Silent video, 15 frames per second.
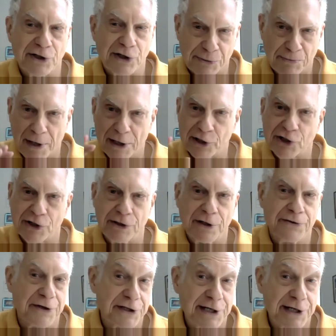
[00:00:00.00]
It's mentioned in
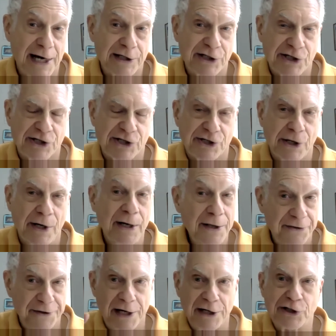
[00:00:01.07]
the texts,
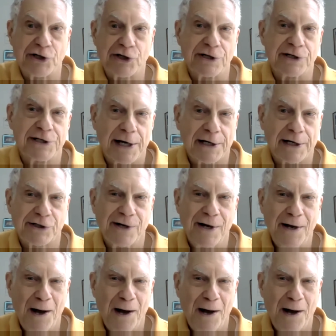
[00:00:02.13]
the ancient texts,